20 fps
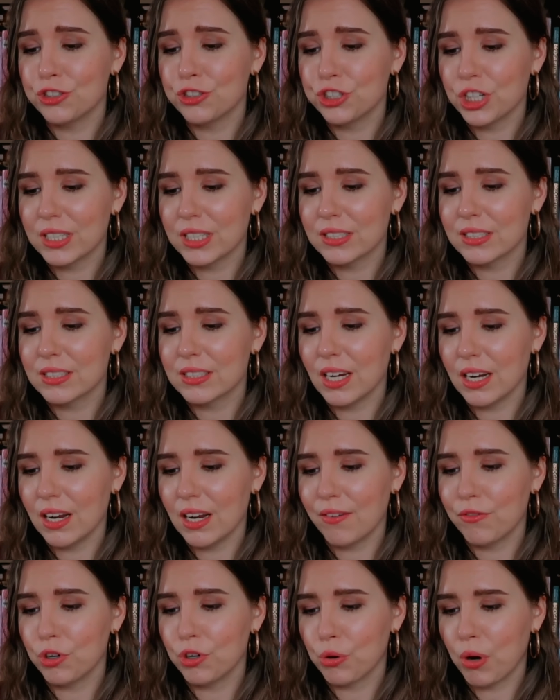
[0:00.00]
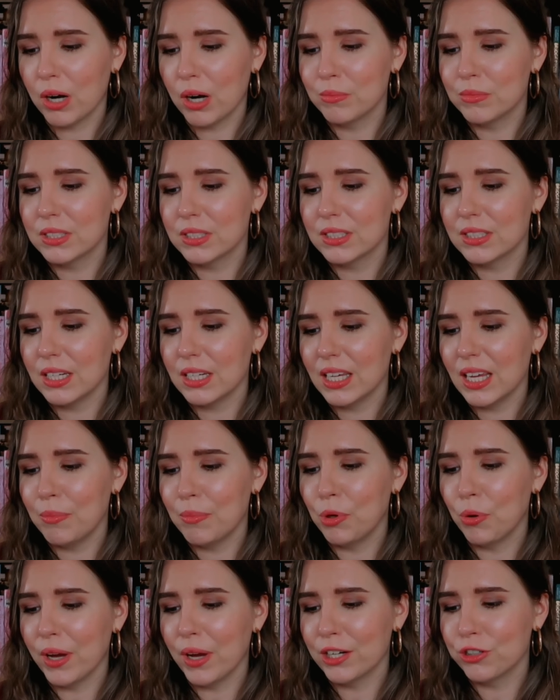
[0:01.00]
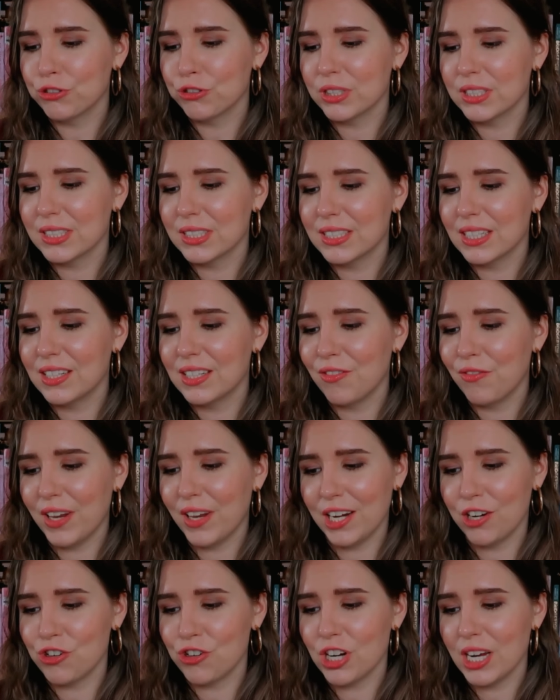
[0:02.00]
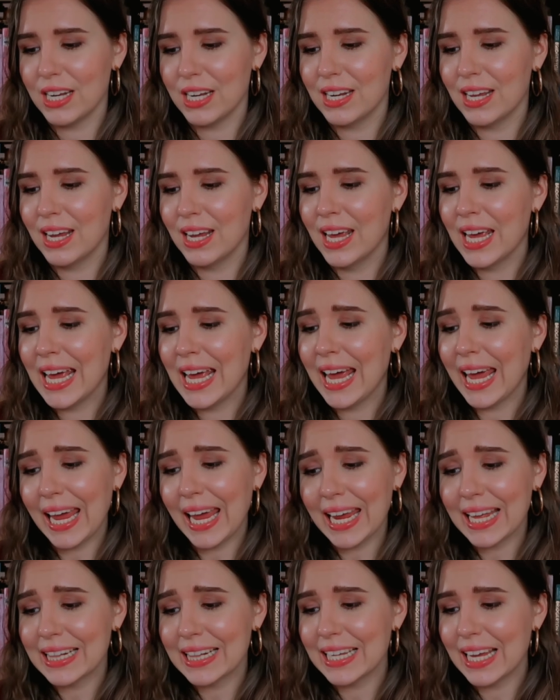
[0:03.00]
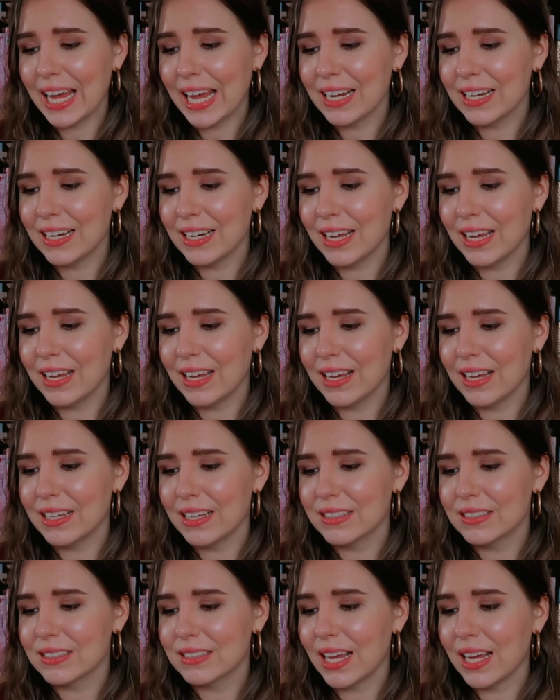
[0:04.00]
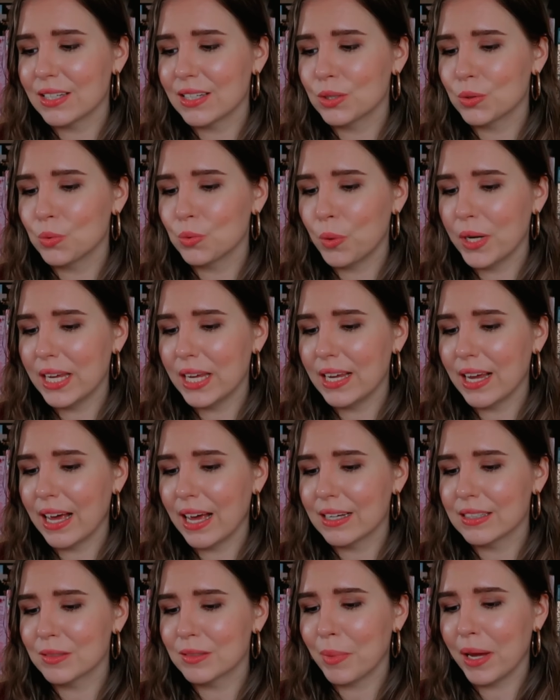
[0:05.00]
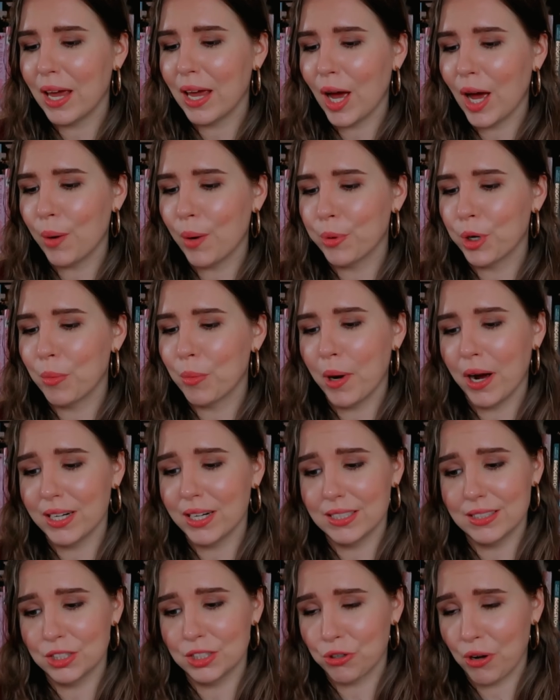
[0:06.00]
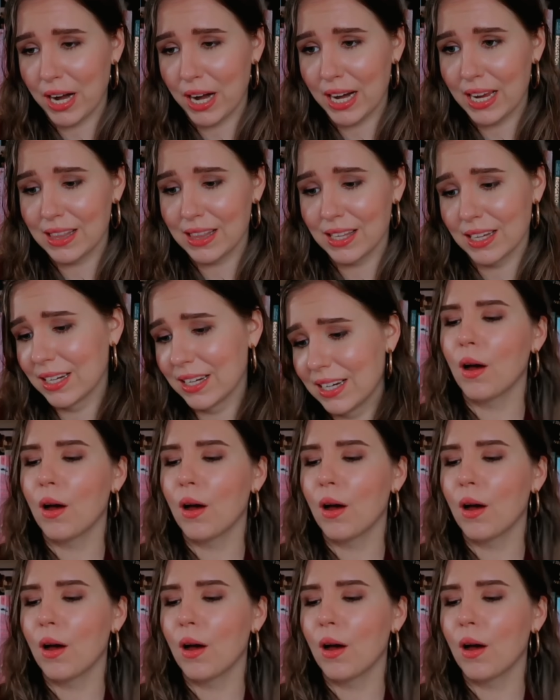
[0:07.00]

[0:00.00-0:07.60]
just enough crumbs to keep you interested to finish it, and the ending is as weak as my upper body strength.